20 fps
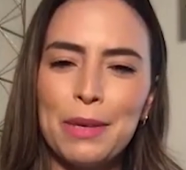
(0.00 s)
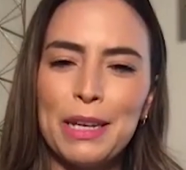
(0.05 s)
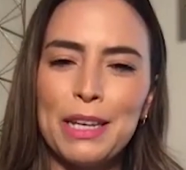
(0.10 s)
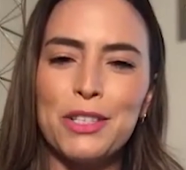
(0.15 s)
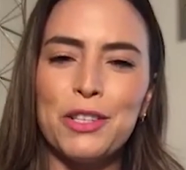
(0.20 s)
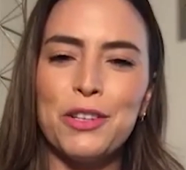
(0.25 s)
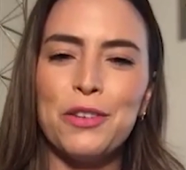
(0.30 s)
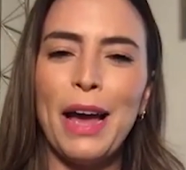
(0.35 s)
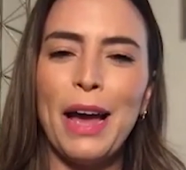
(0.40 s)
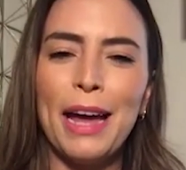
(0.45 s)

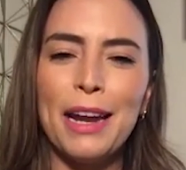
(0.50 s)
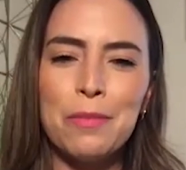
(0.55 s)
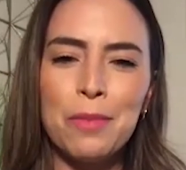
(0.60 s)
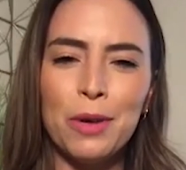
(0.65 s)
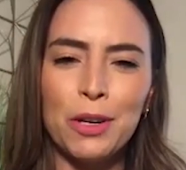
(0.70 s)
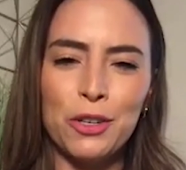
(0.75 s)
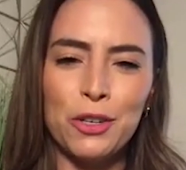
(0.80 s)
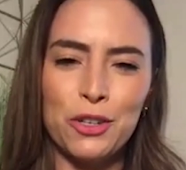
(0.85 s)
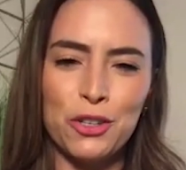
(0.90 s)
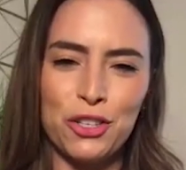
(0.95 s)
because you had him
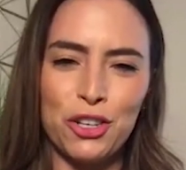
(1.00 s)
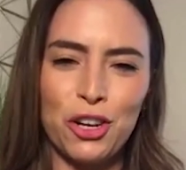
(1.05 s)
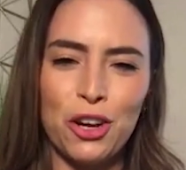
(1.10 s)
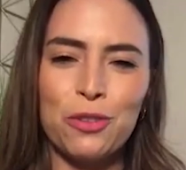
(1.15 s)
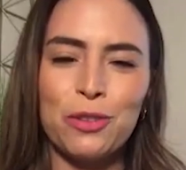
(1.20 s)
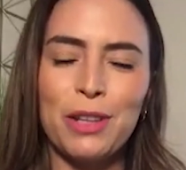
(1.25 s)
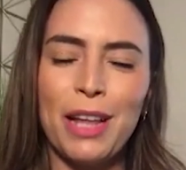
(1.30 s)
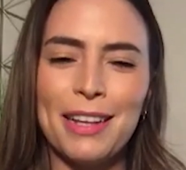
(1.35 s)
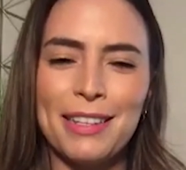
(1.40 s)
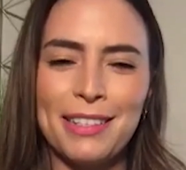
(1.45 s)
on your
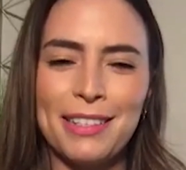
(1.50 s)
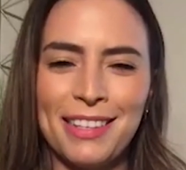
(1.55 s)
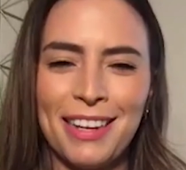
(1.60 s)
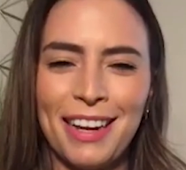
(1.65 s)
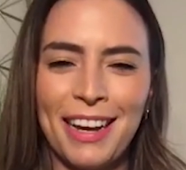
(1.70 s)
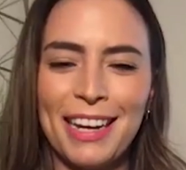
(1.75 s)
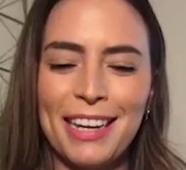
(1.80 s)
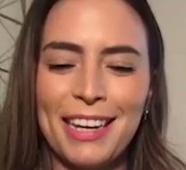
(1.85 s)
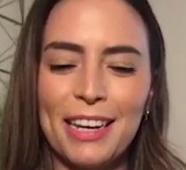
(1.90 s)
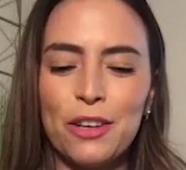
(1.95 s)
show last
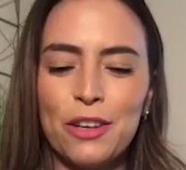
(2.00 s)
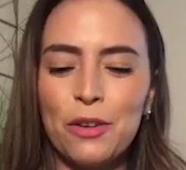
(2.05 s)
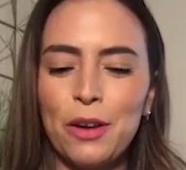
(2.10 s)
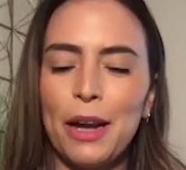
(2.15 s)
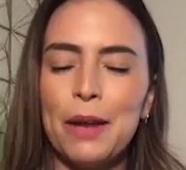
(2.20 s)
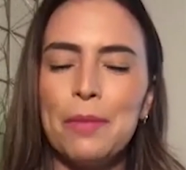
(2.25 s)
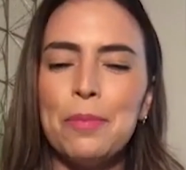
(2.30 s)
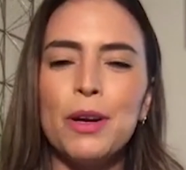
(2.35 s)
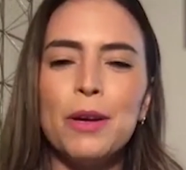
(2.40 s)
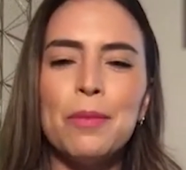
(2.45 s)
night and you
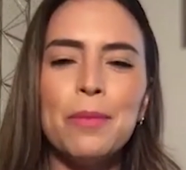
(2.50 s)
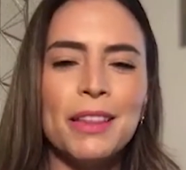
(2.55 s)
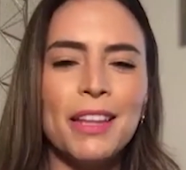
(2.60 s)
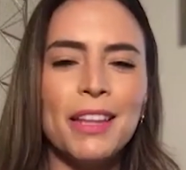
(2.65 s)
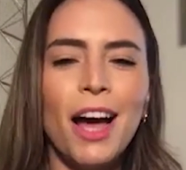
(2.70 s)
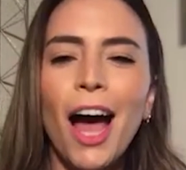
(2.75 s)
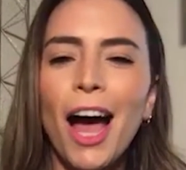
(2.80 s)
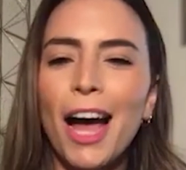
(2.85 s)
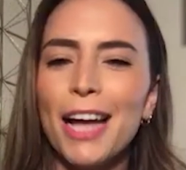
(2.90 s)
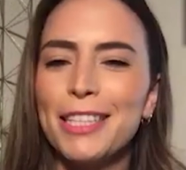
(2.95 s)
kind of put him on
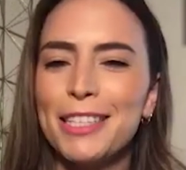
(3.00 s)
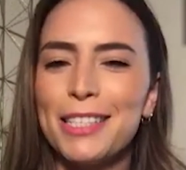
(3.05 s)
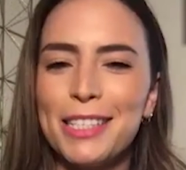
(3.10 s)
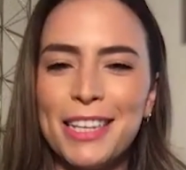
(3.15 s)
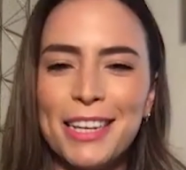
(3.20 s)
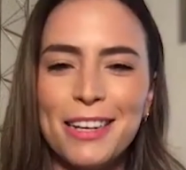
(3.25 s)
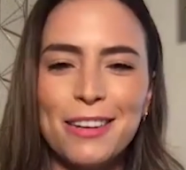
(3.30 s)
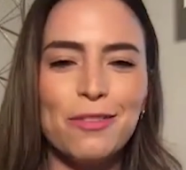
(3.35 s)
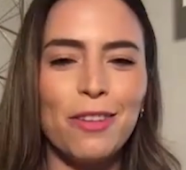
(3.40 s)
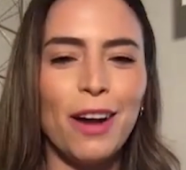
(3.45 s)
the hot
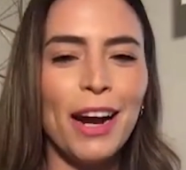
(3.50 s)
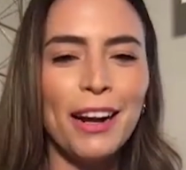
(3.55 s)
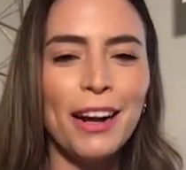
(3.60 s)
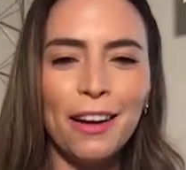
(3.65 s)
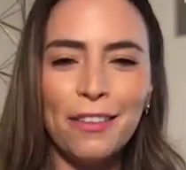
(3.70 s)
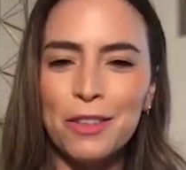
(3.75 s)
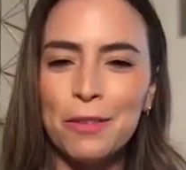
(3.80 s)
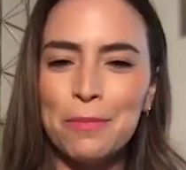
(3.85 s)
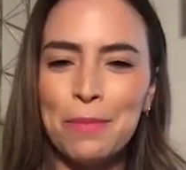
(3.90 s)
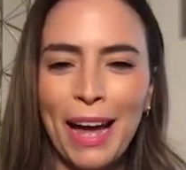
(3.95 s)
seat right
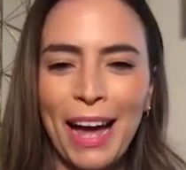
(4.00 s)
off the